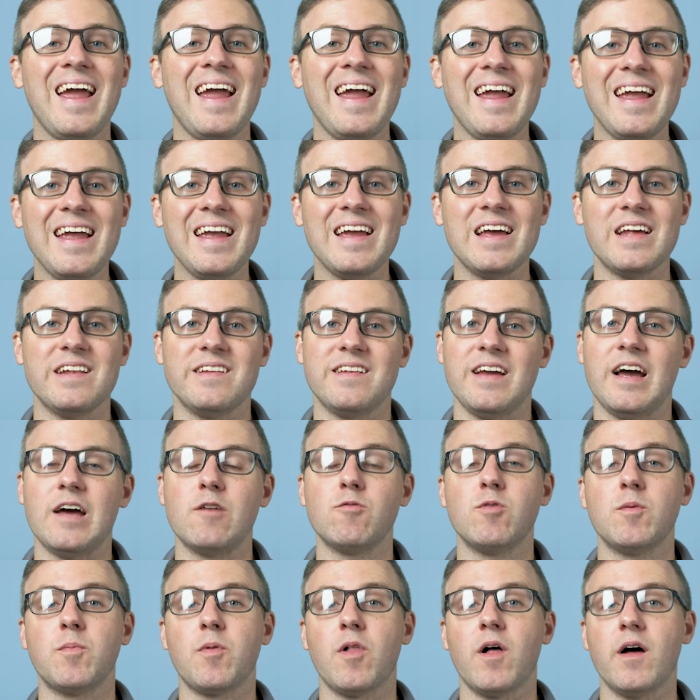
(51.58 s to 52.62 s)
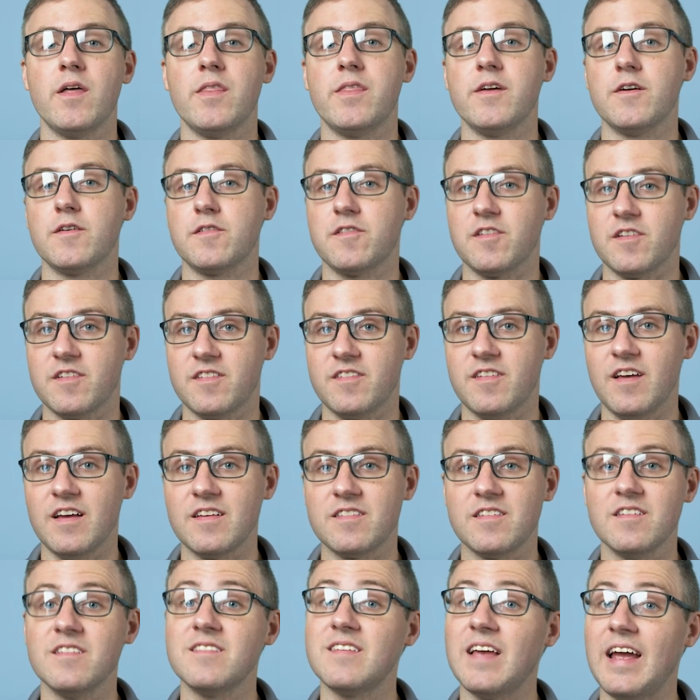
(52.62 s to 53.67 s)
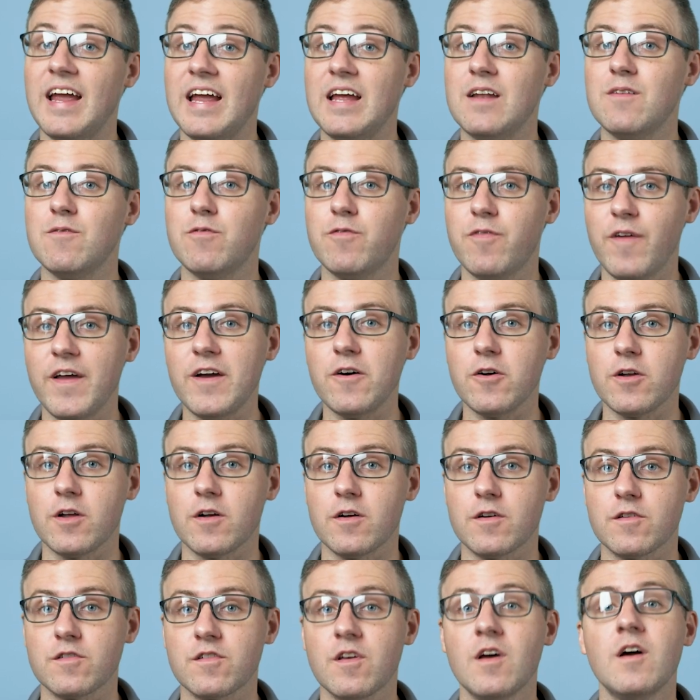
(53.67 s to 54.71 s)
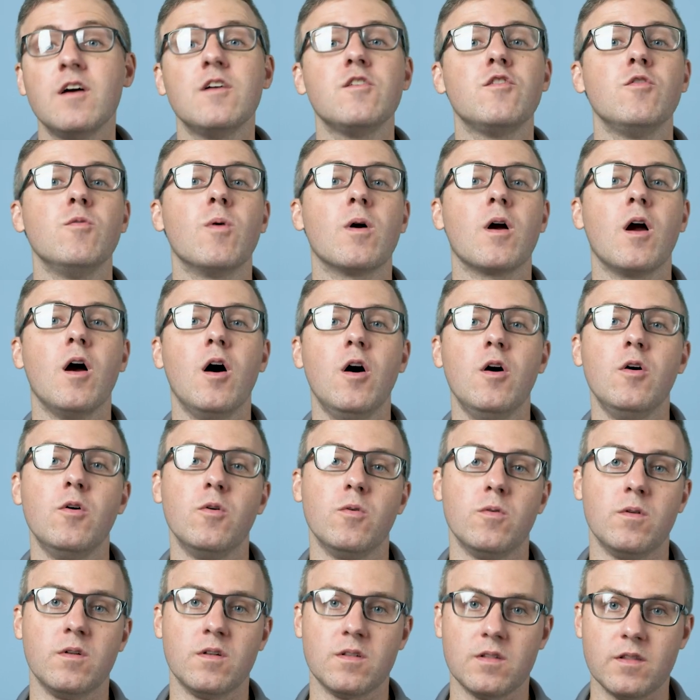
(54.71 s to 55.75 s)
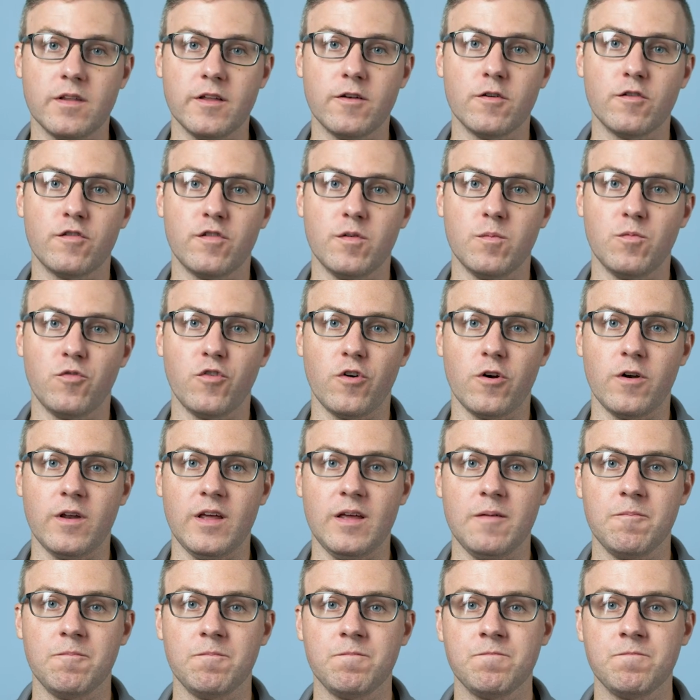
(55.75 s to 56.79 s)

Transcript: and how to apply their successes and failures to our own leadership journey.